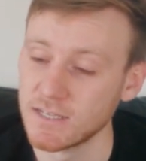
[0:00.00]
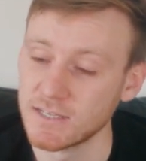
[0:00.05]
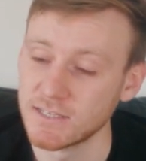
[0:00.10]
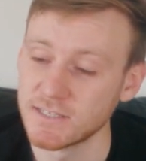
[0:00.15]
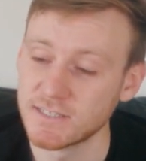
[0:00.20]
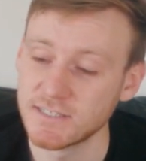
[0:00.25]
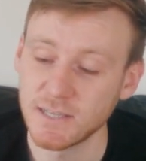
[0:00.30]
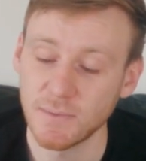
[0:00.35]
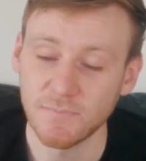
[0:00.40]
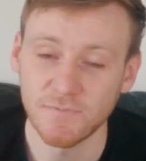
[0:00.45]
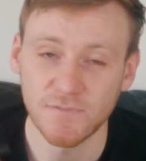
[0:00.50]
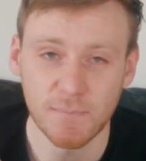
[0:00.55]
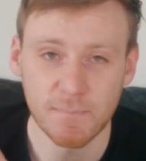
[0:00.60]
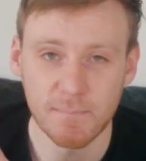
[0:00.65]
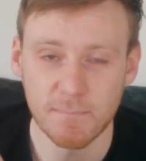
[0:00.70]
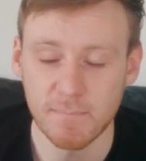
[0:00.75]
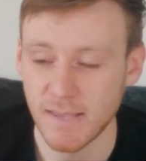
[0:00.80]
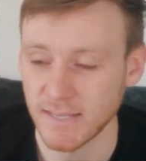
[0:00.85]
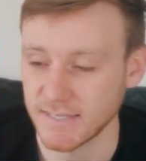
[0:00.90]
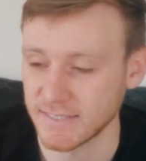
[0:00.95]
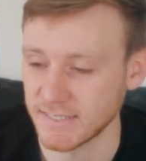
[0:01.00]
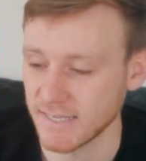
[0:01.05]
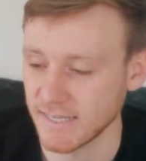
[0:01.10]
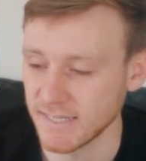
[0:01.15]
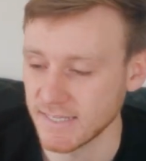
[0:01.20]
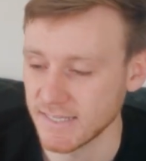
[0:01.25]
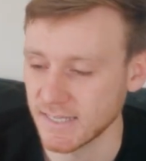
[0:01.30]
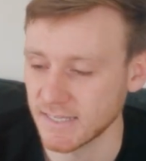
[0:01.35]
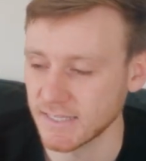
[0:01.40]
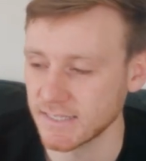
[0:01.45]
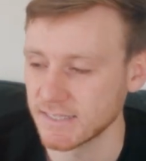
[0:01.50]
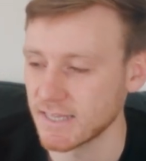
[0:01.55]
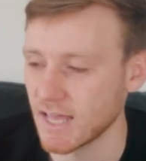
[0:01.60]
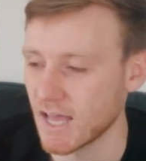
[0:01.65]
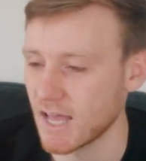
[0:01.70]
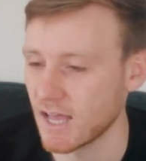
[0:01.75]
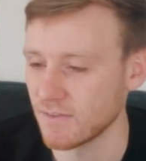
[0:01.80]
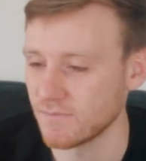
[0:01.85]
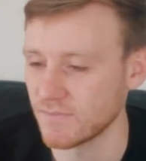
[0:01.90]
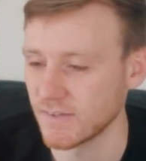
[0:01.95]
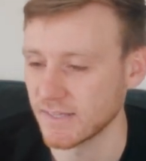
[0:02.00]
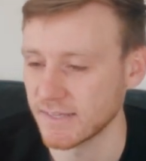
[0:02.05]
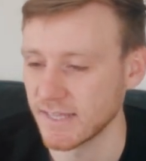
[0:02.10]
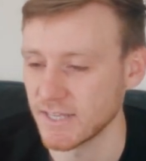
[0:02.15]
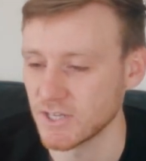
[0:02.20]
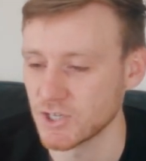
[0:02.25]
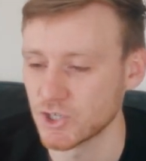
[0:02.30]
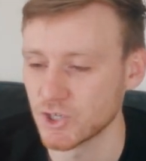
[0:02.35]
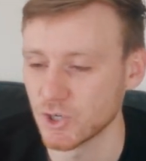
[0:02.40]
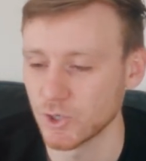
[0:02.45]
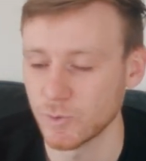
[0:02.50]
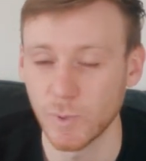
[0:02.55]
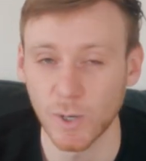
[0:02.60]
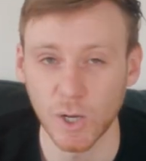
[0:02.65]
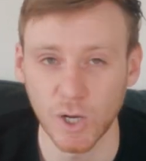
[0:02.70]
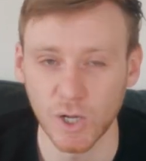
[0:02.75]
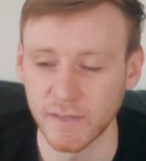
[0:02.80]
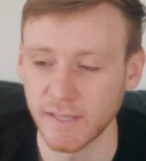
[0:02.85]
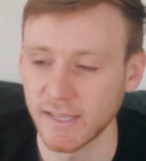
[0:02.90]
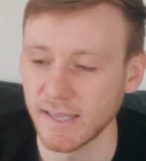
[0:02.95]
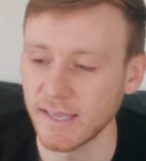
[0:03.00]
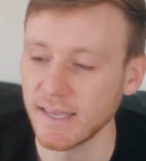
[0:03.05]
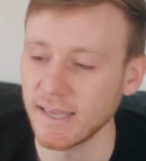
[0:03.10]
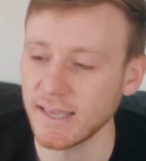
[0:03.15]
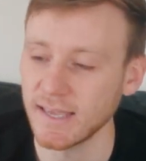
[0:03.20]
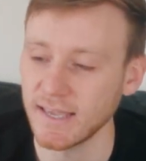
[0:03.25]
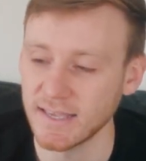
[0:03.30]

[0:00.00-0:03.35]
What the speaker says: Something missing that I think they should put on here